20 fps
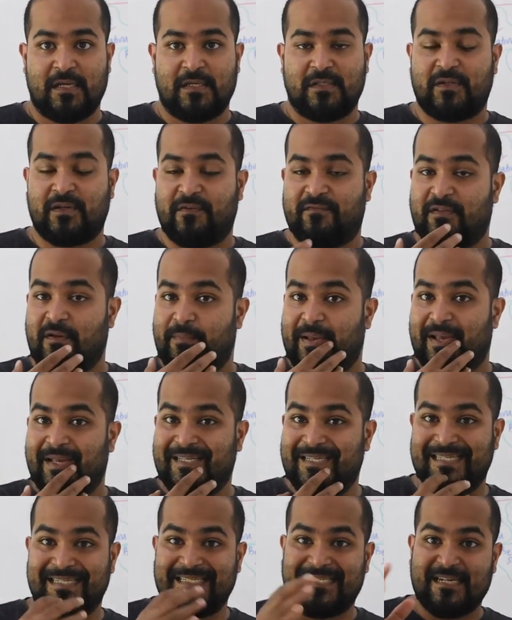So, if the
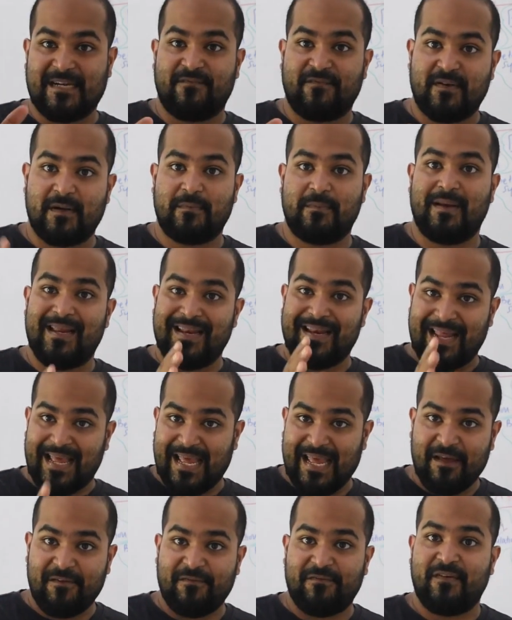patient is comfortable in
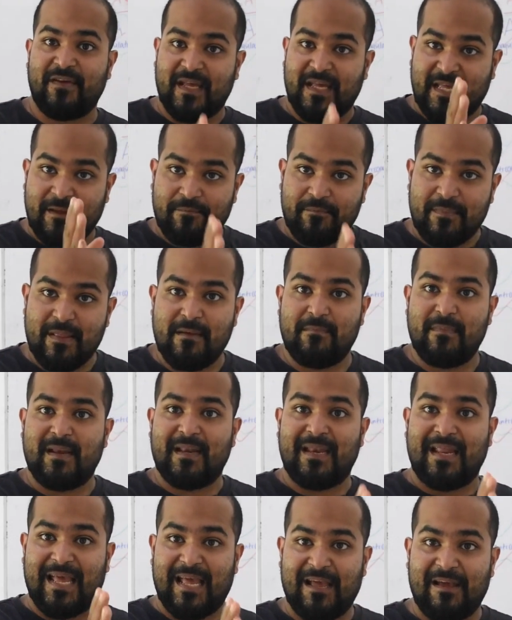AF, we keep them
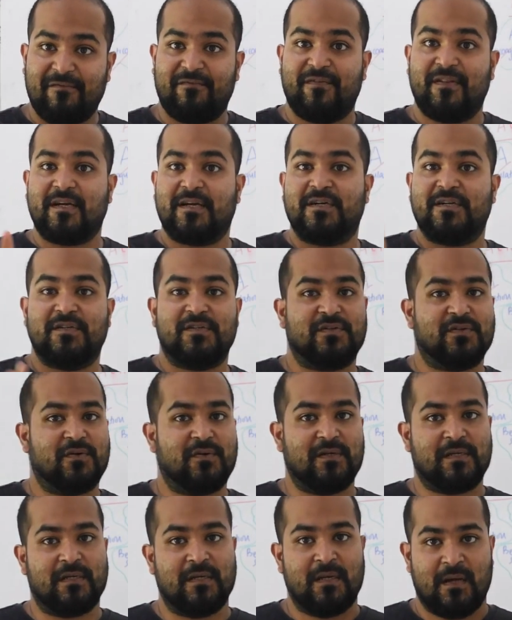in AF with a
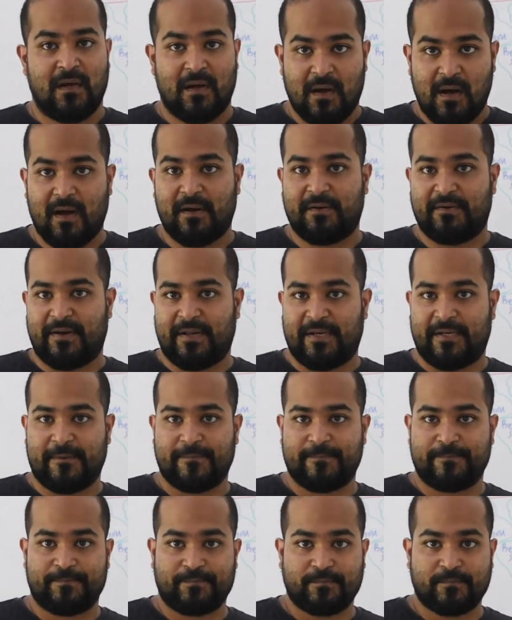controlled heart rate.
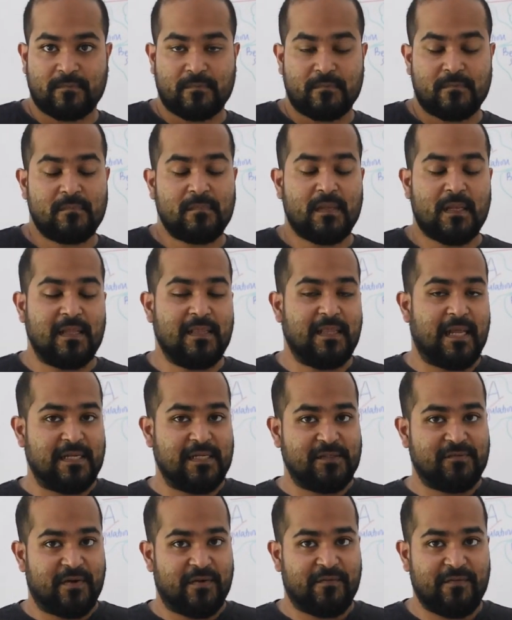That
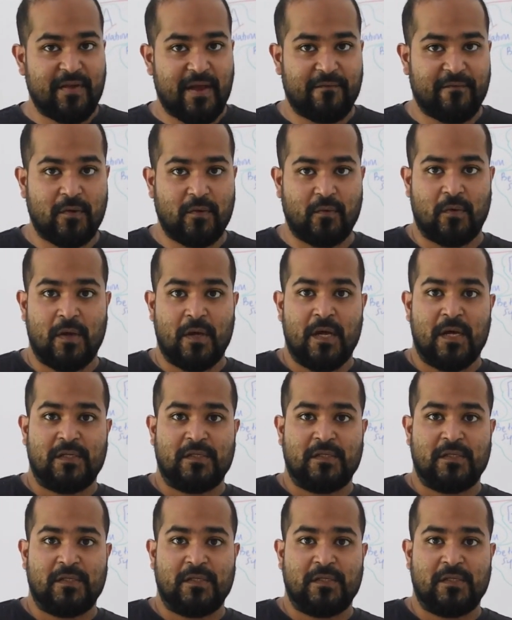is what we have to do.